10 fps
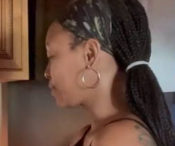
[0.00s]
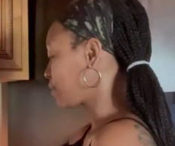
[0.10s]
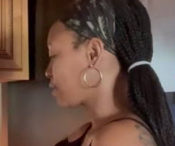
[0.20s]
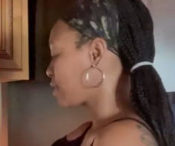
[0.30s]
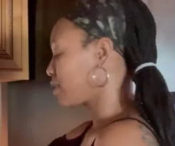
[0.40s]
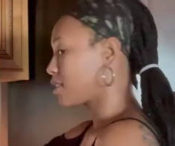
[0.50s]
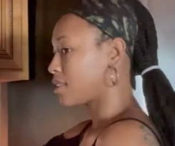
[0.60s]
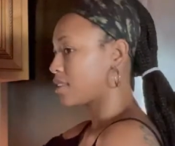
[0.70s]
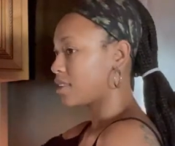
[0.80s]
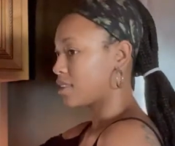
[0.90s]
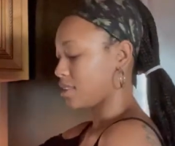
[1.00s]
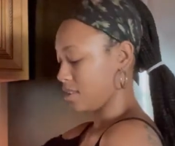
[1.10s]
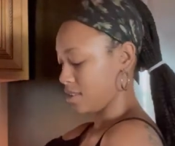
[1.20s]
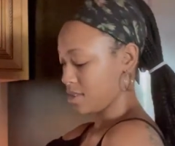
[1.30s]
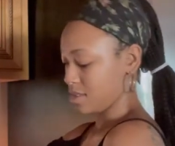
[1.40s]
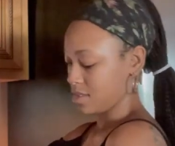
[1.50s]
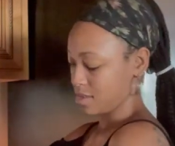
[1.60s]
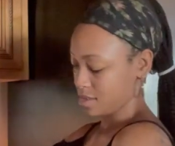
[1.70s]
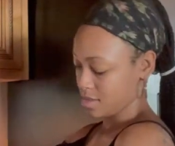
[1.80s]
Nobody speaks.